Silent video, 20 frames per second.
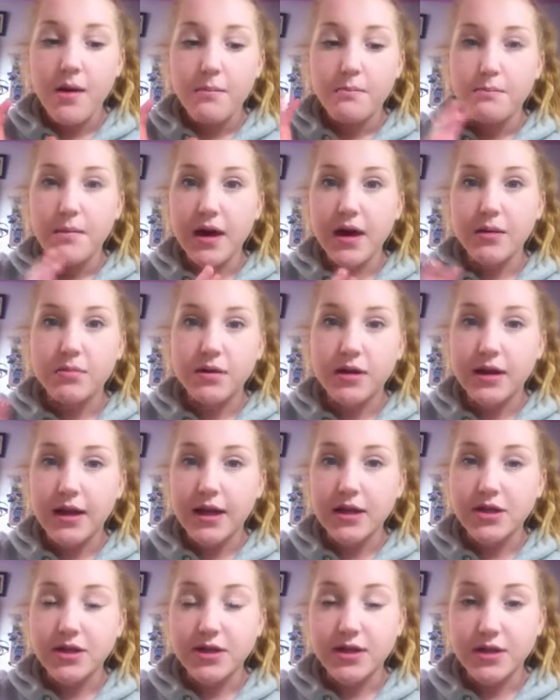makeup
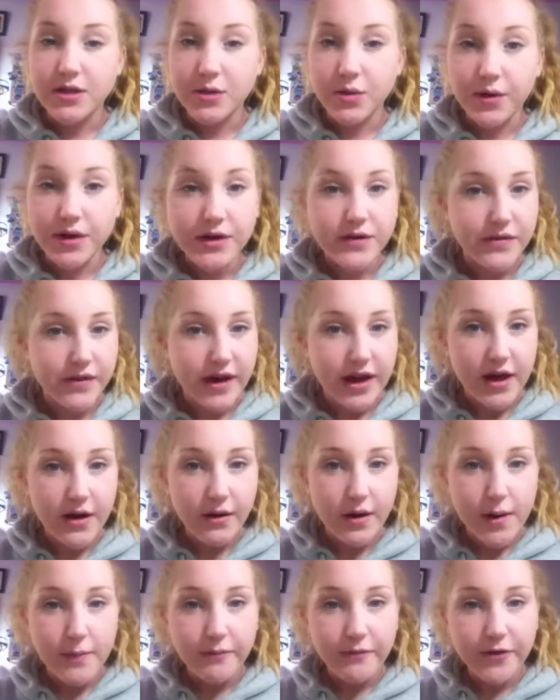collection and storage video
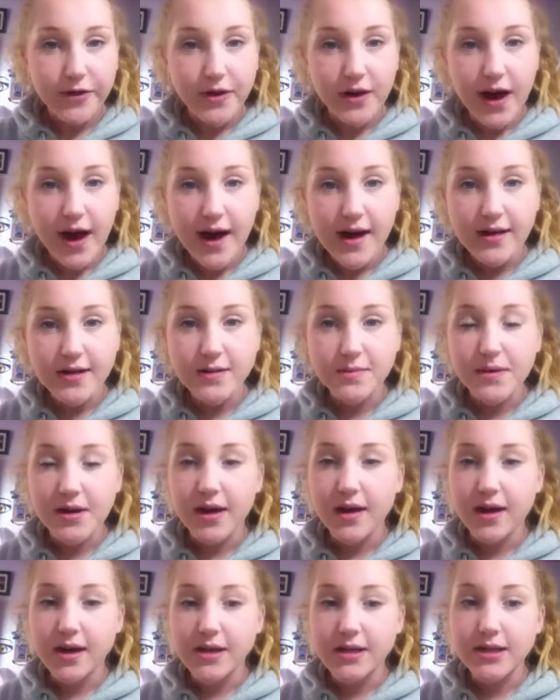up for you guys
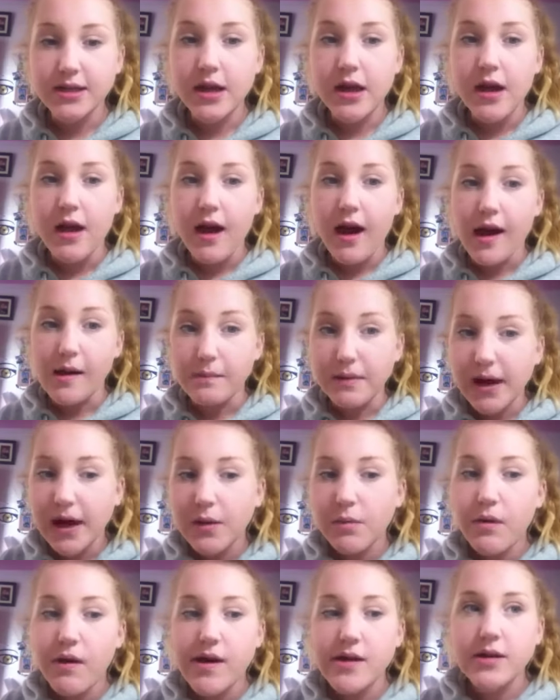because I
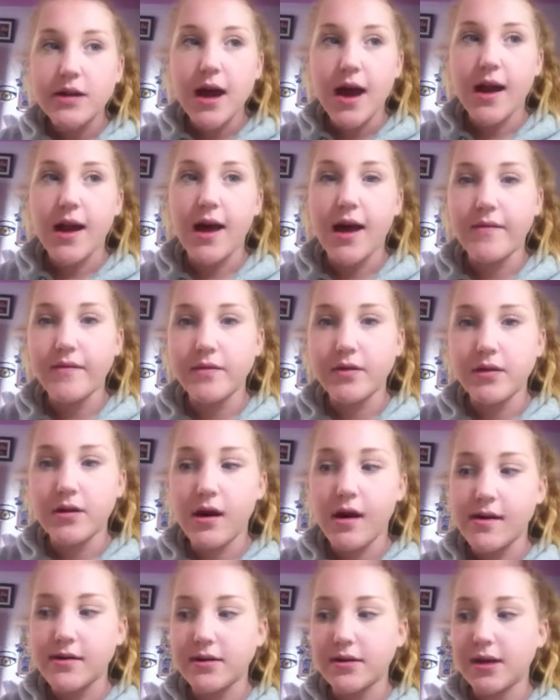made one and I haven't
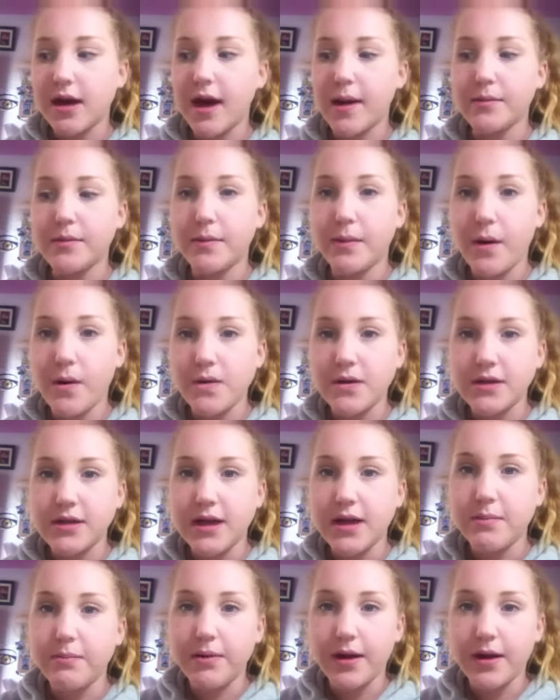gotten time to post it,